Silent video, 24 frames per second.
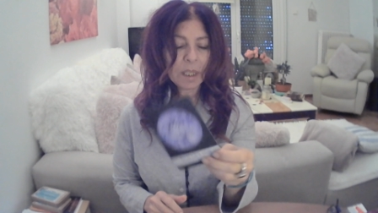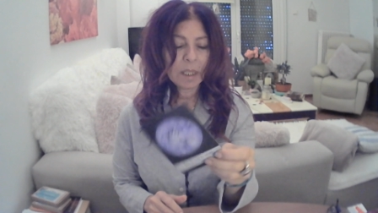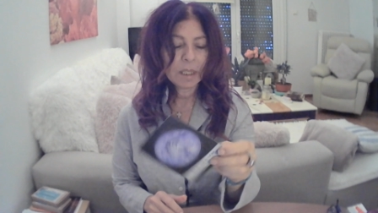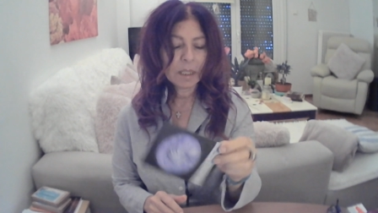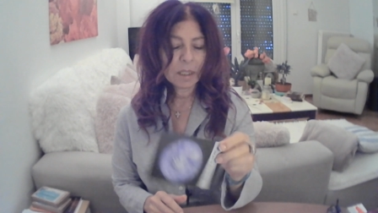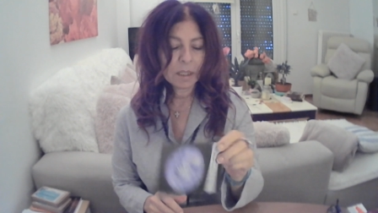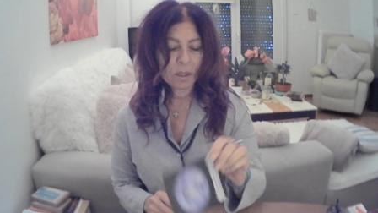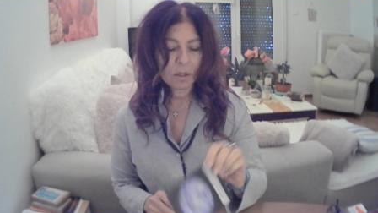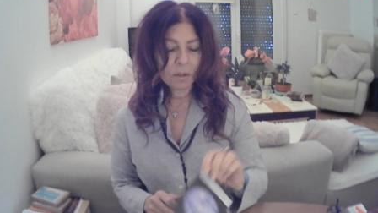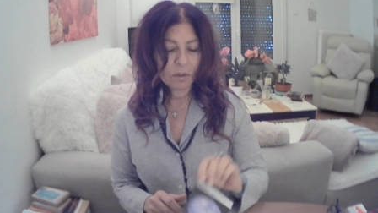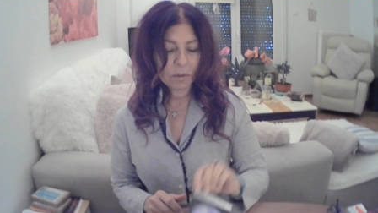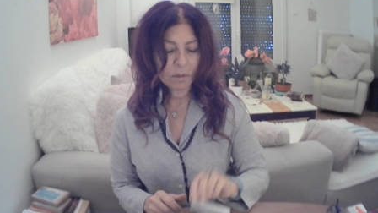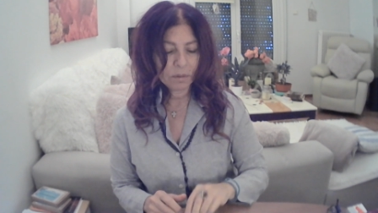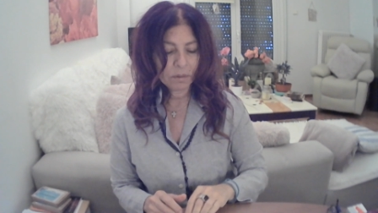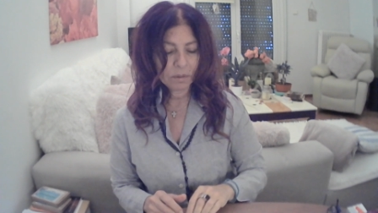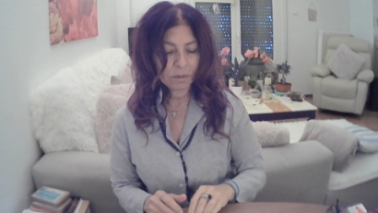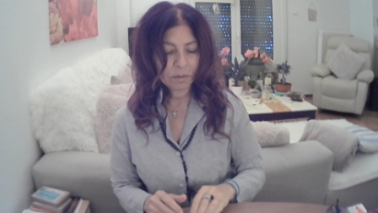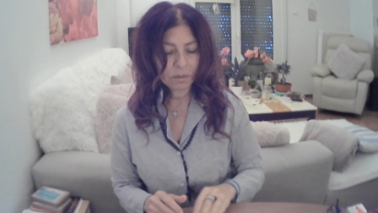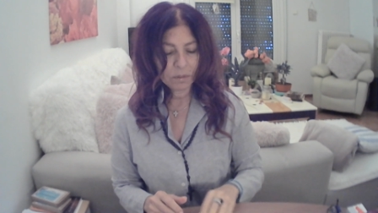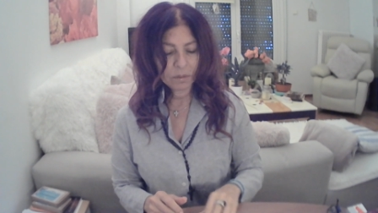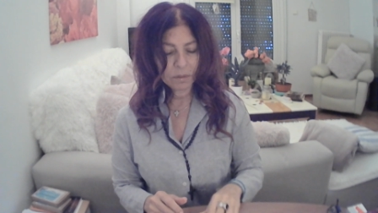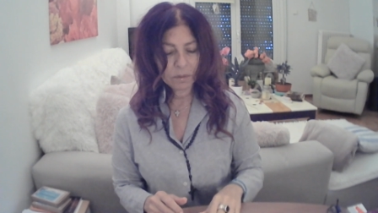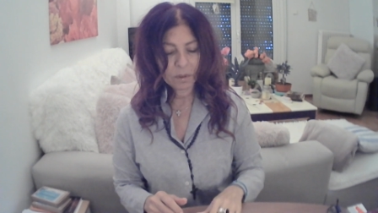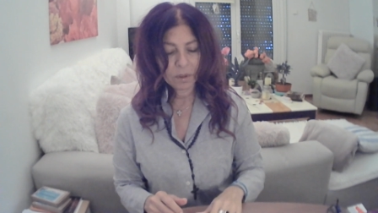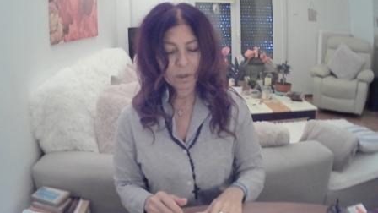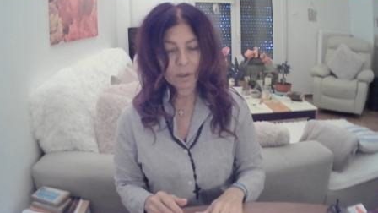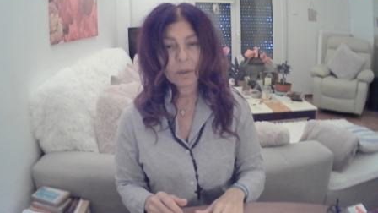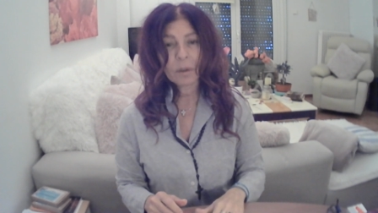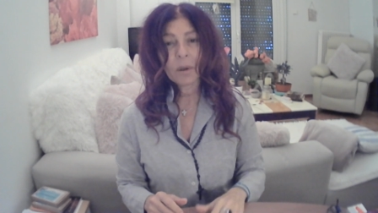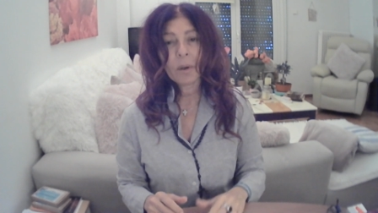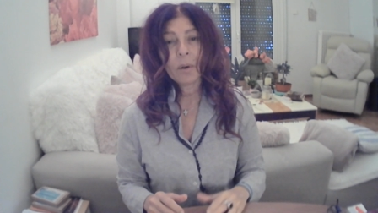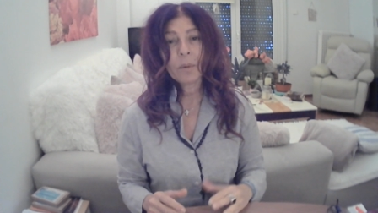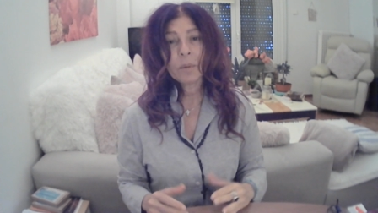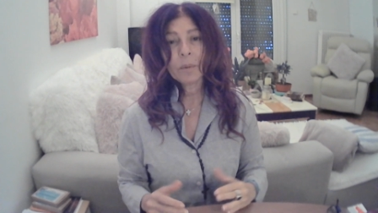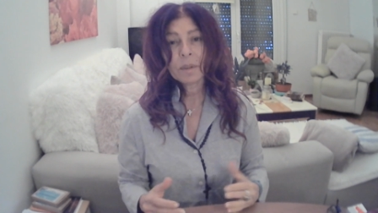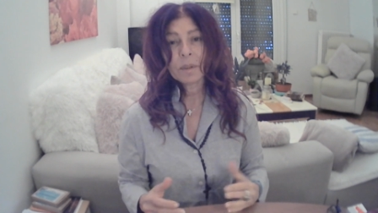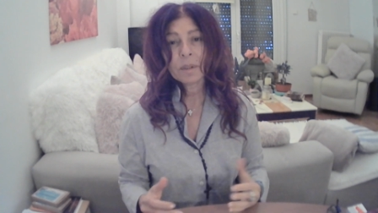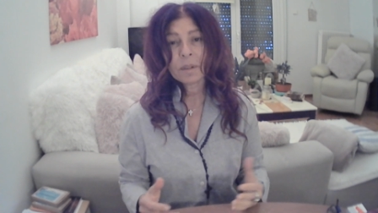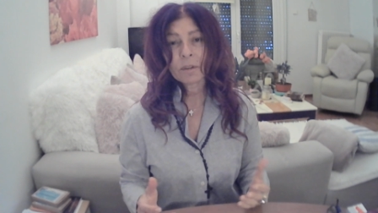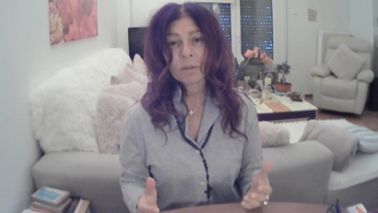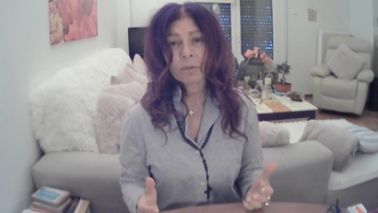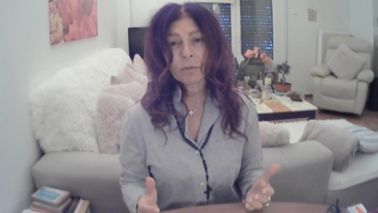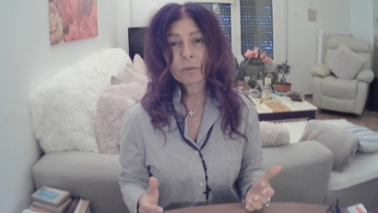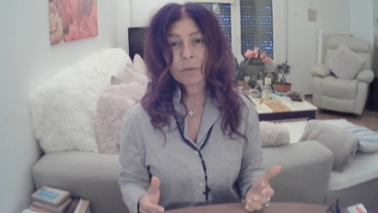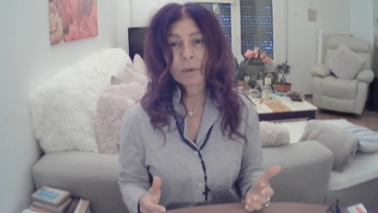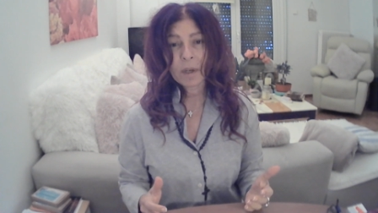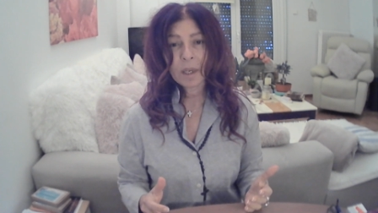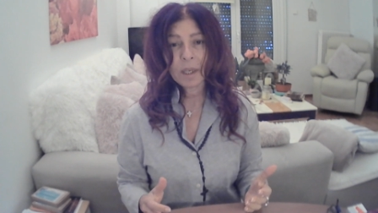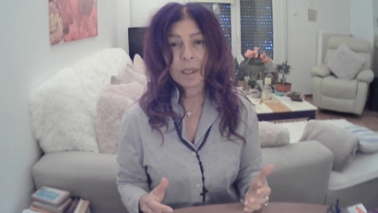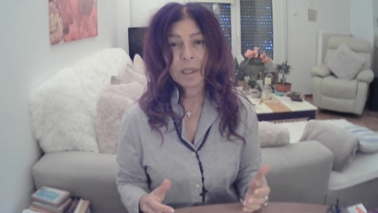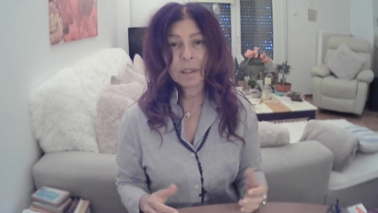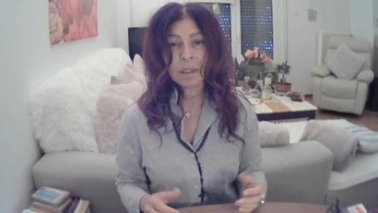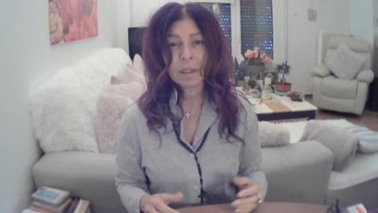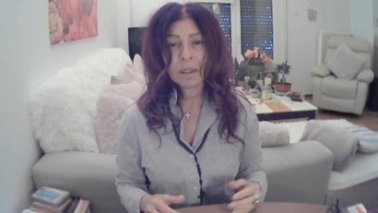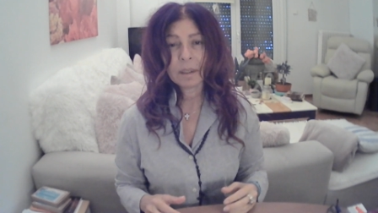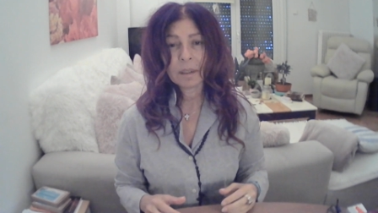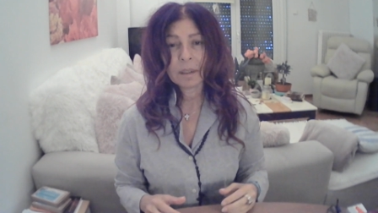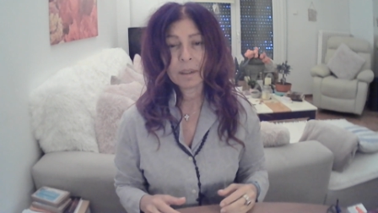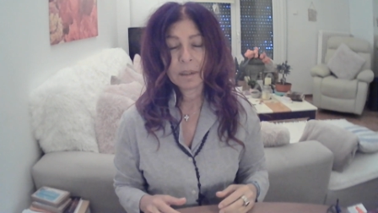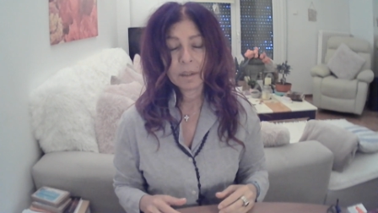like you are always afraid,